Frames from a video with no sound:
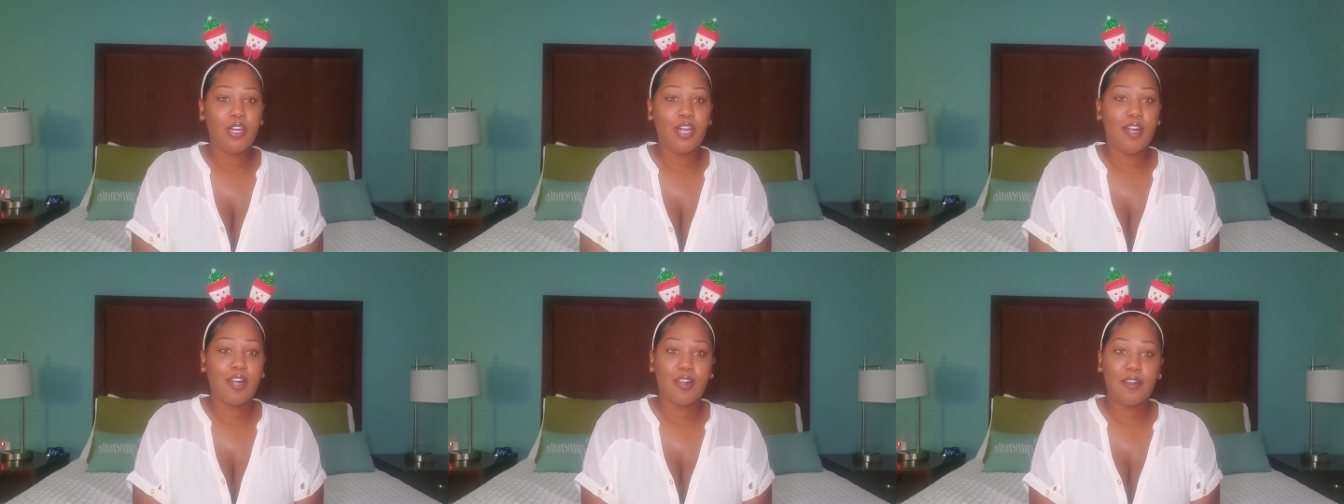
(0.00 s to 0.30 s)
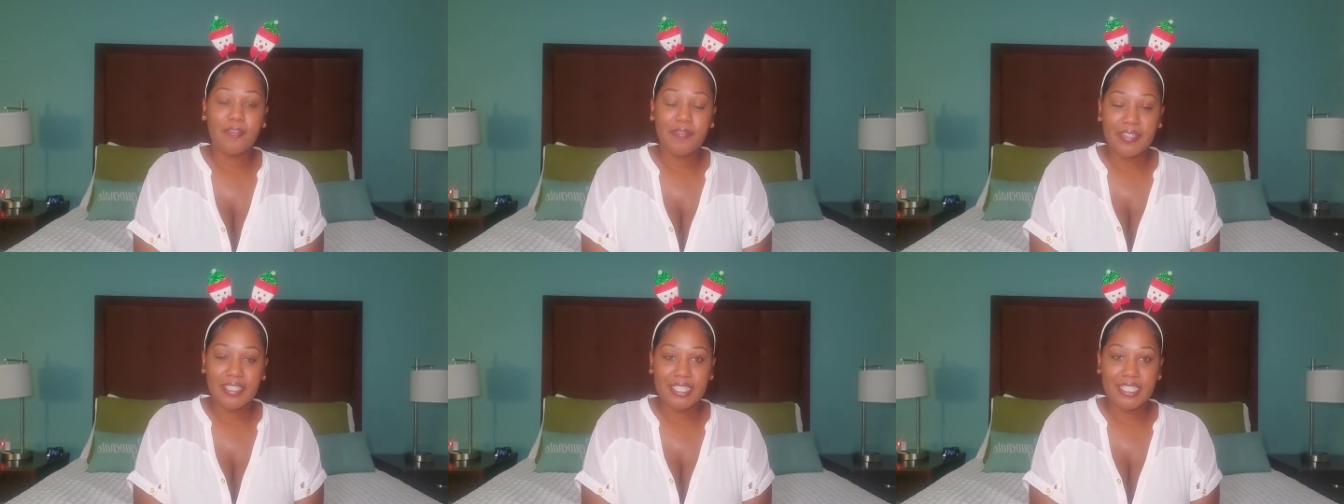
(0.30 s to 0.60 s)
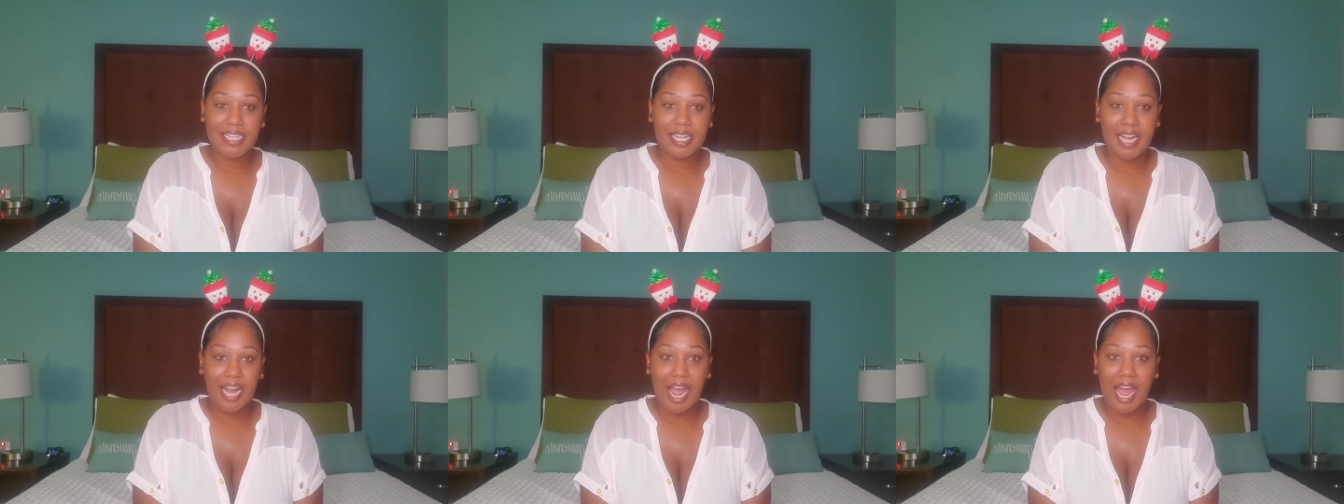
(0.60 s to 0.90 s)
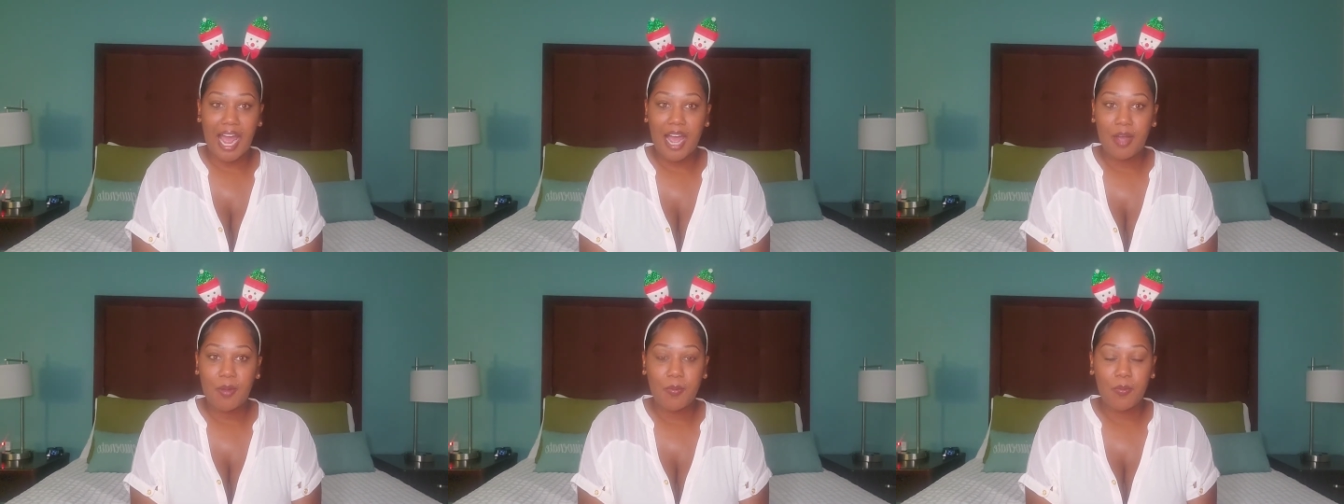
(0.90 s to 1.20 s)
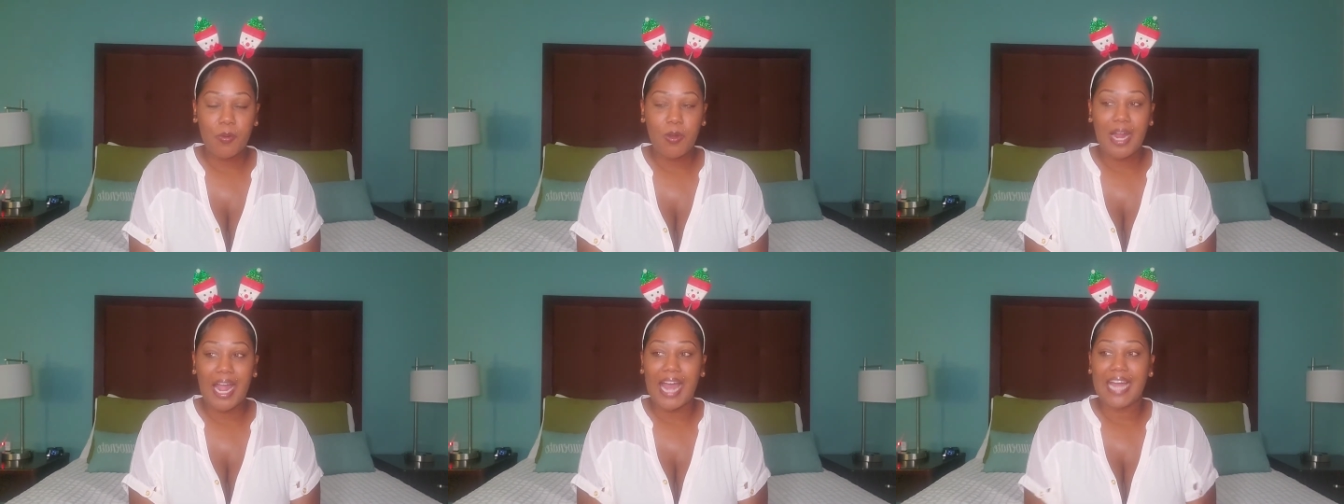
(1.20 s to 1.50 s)
nervous and
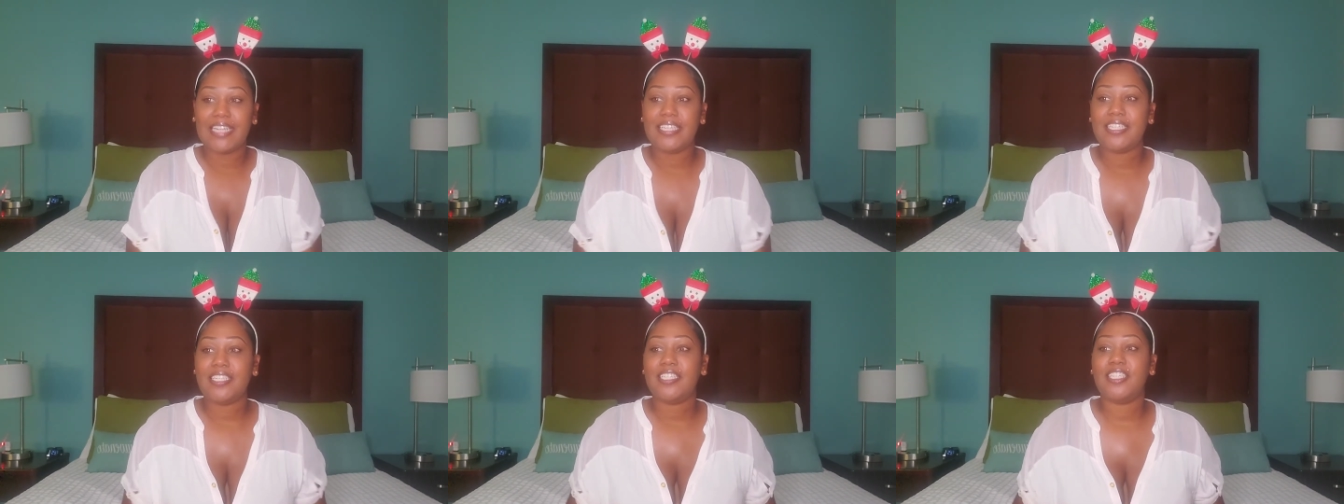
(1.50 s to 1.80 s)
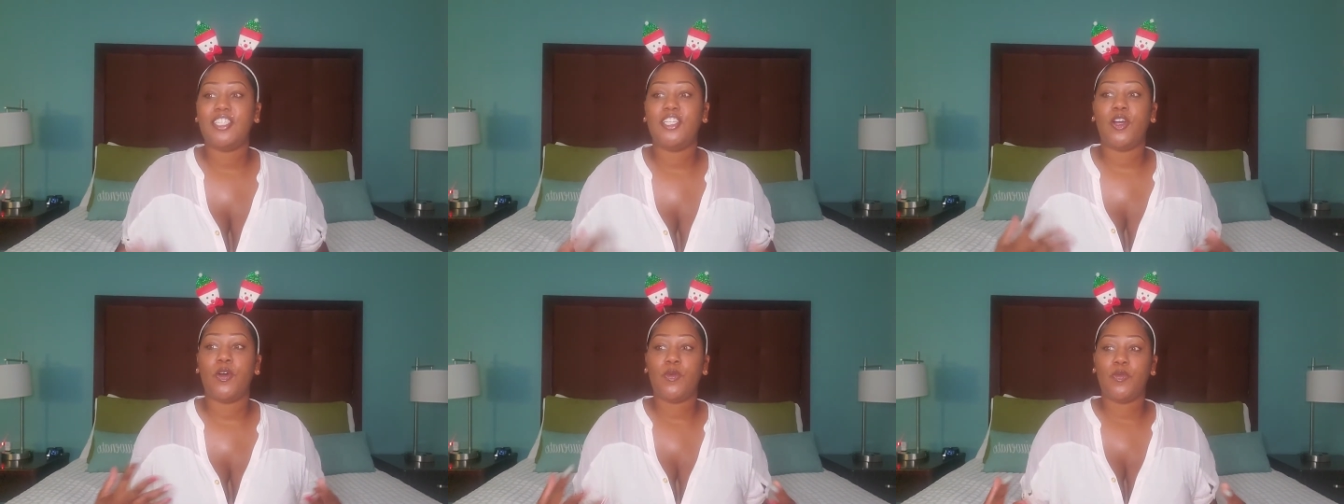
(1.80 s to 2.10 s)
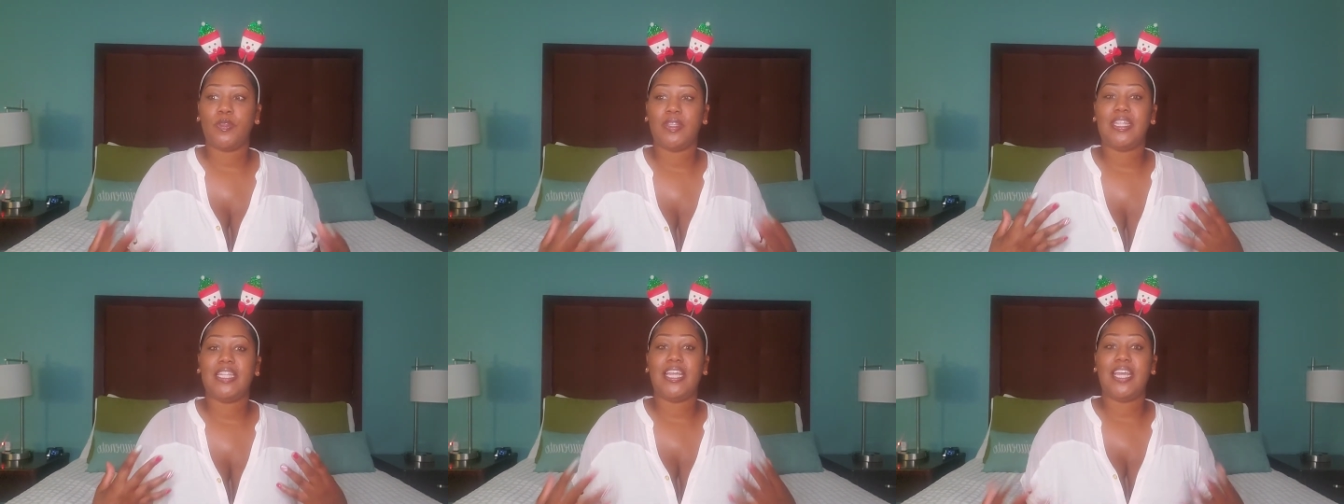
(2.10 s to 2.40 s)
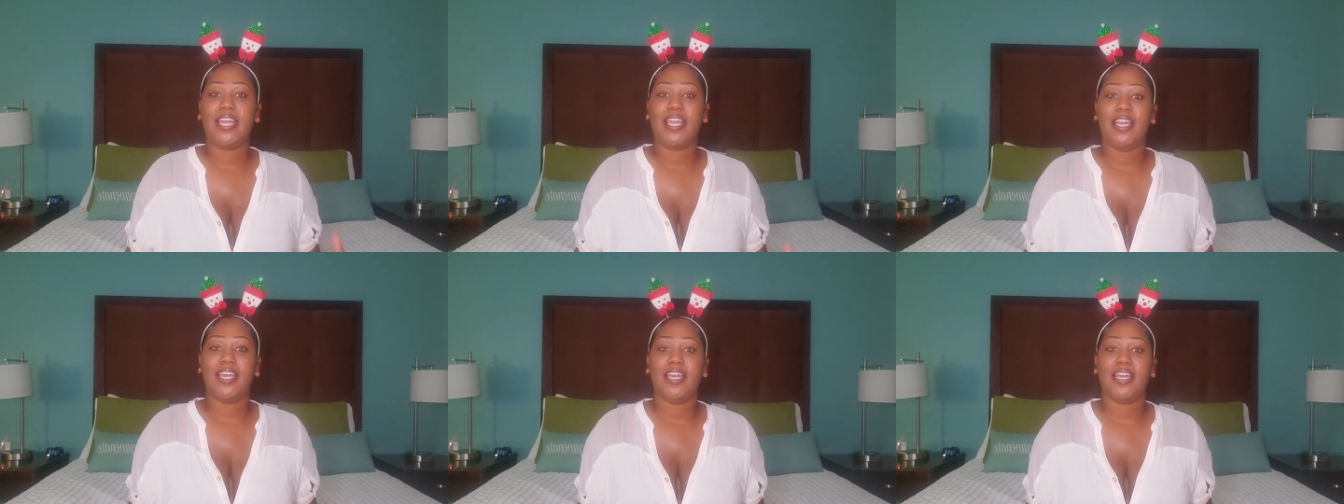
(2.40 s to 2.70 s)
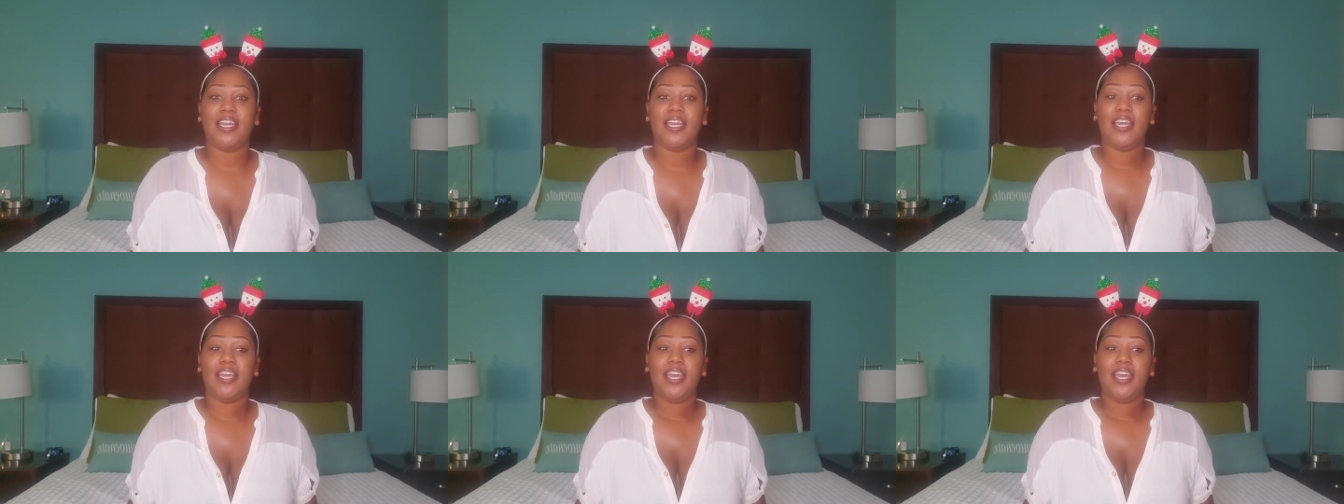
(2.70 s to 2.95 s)
awkward i just don't think